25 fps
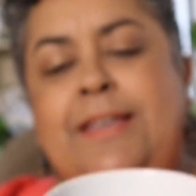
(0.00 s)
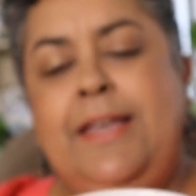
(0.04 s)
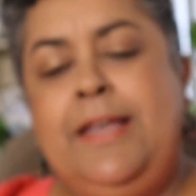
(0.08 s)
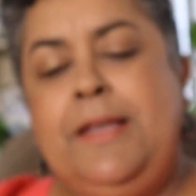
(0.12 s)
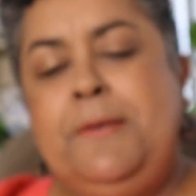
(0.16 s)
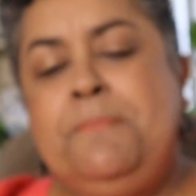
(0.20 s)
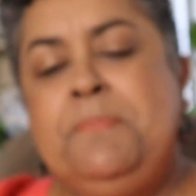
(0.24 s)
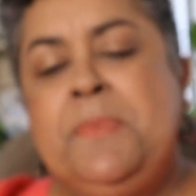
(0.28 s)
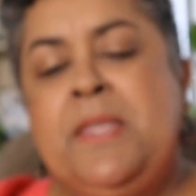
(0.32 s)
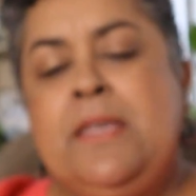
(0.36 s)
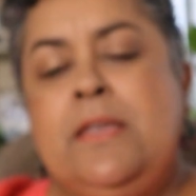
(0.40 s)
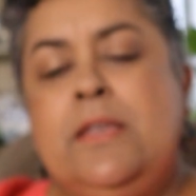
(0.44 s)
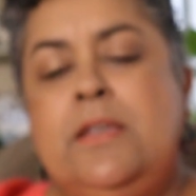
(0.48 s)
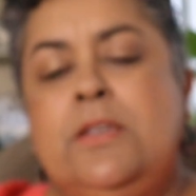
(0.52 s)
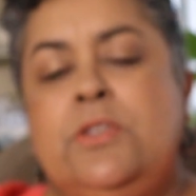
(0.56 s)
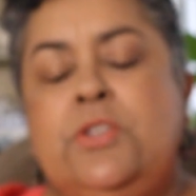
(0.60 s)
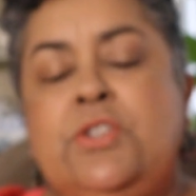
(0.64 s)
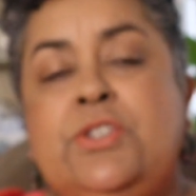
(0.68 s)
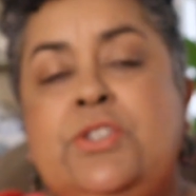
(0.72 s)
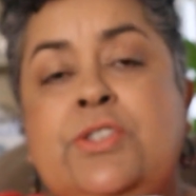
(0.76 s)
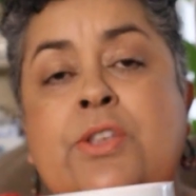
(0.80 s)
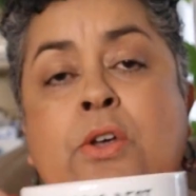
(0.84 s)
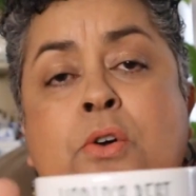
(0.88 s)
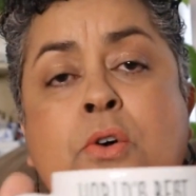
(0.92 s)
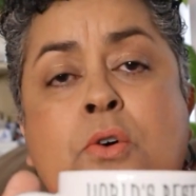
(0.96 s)
Okay,
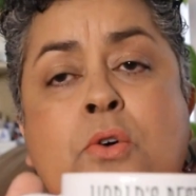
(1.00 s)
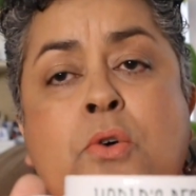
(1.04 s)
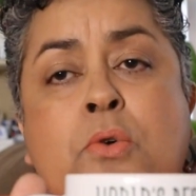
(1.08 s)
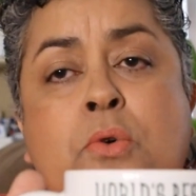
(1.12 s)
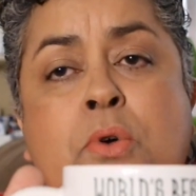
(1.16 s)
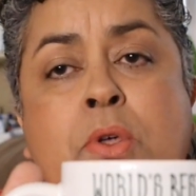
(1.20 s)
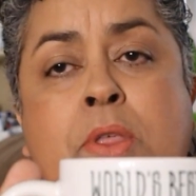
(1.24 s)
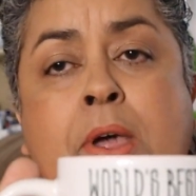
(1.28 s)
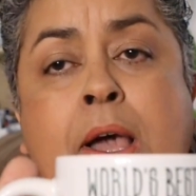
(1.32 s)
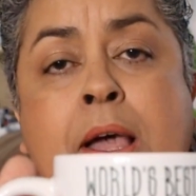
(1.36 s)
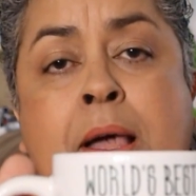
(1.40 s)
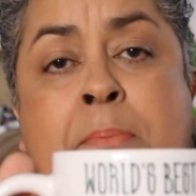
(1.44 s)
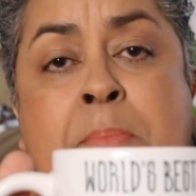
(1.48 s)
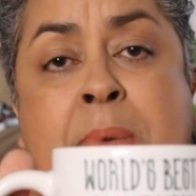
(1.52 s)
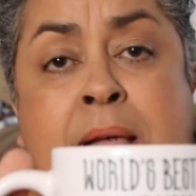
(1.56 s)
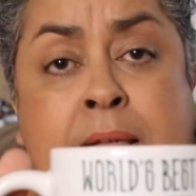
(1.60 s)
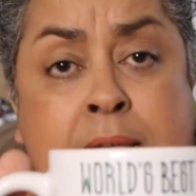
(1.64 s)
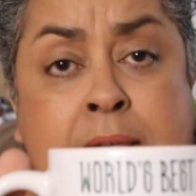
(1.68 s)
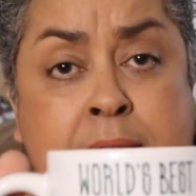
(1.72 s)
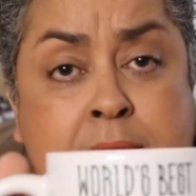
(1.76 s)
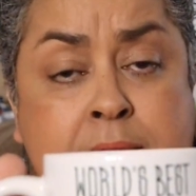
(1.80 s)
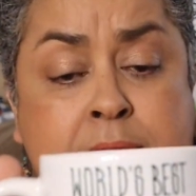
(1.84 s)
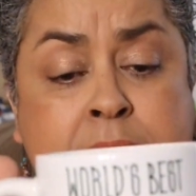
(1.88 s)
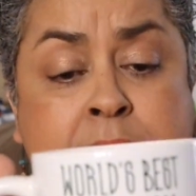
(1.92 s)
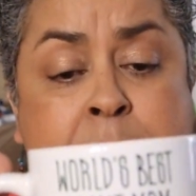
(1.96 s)
so a
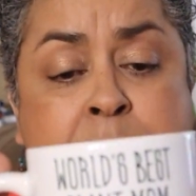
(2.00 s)
mug,